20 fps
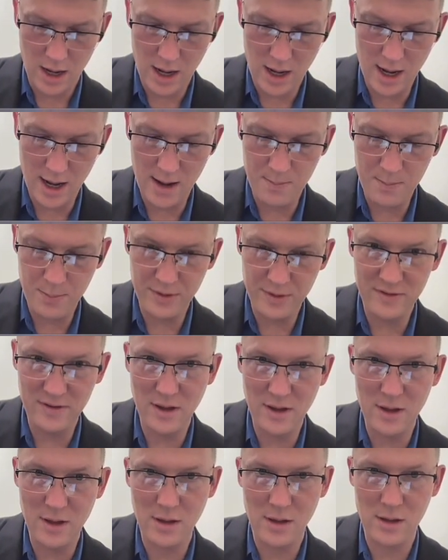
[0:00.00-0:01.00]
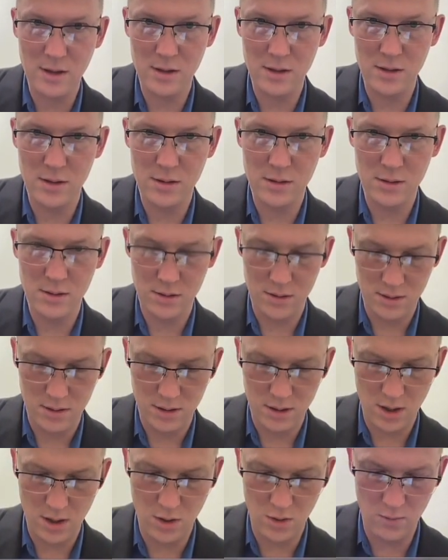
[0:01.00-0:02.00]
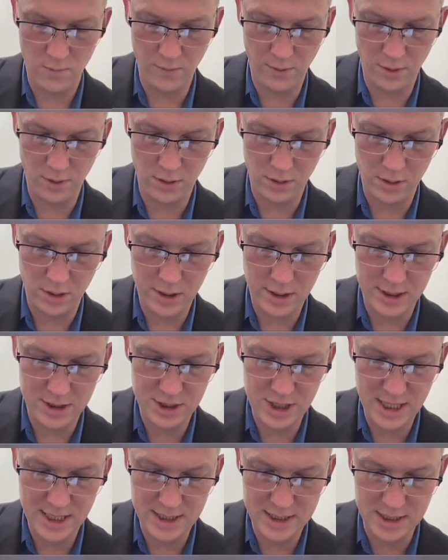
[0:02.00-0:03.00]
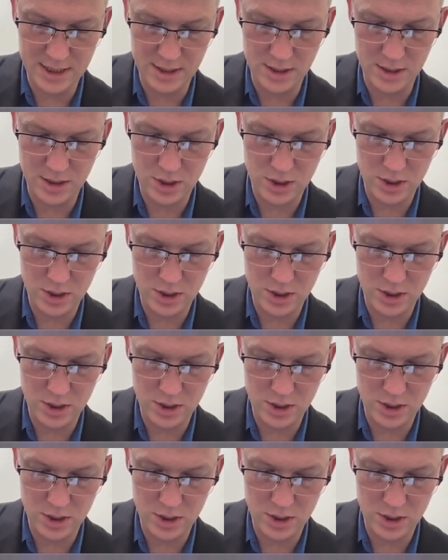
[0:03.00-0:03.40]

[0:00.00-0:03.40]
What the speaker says: opposite over adjacent.